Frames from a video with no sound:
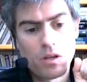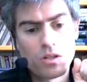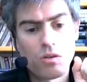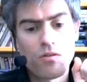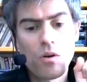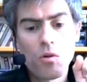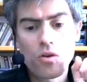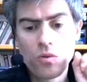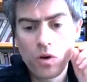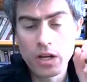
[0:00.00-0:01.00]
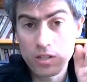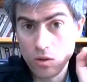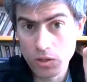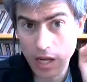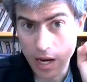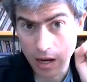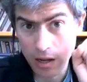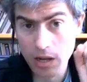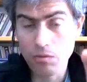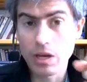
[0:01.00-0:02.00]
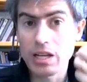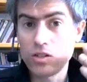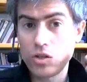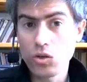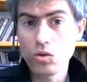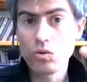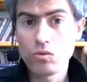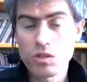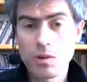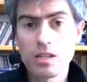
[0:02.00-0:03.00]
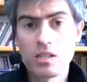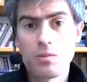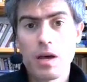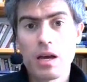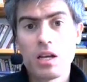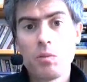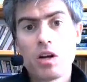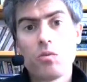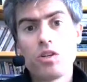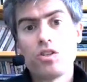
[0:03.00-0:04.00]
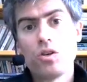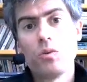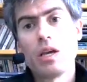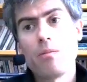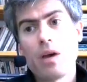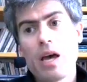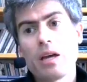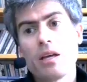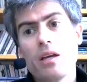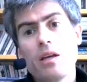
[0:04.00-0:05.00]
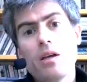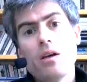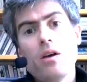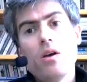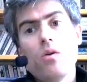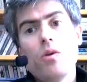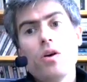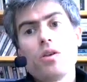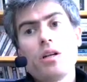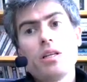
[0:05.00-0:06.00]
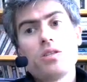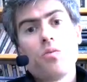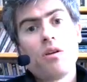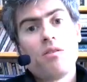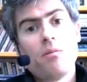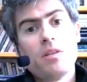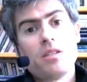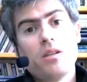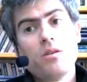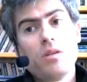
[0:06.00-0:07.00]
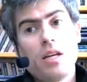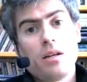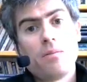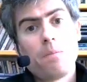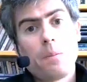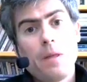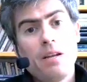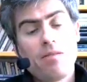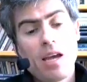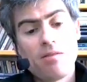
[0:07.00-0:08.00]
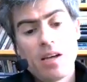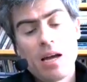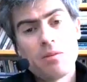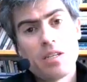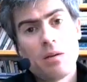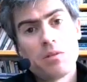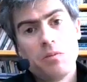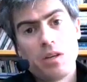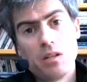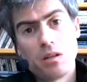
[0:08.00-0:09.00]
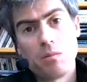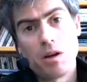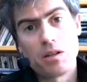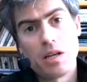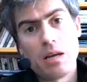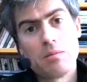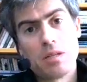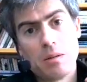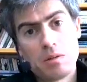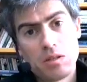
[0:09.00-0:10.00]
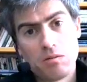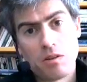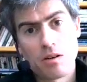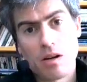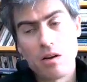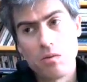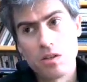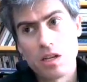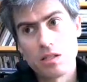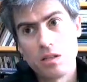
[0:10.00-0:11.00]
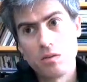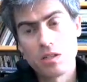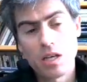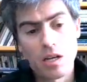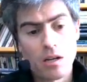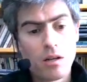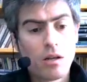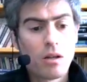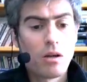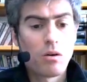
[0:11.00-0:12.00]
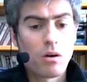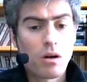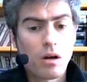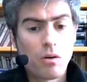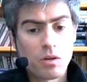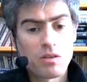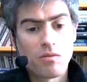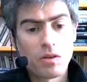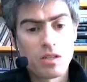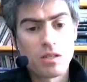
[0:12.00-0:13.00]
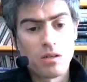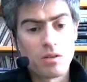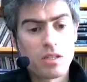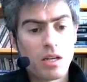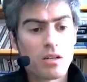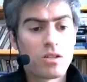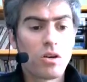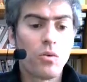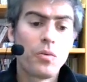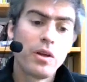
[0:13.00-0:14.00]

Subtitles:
So if no more than one has old data, if we get 2 responses back, no matter which 2 we get back, we know that at least one of them is the new data. And if they have timestamps, then we can compare the timestamps to figure out which has the newest data, which is the newest data. So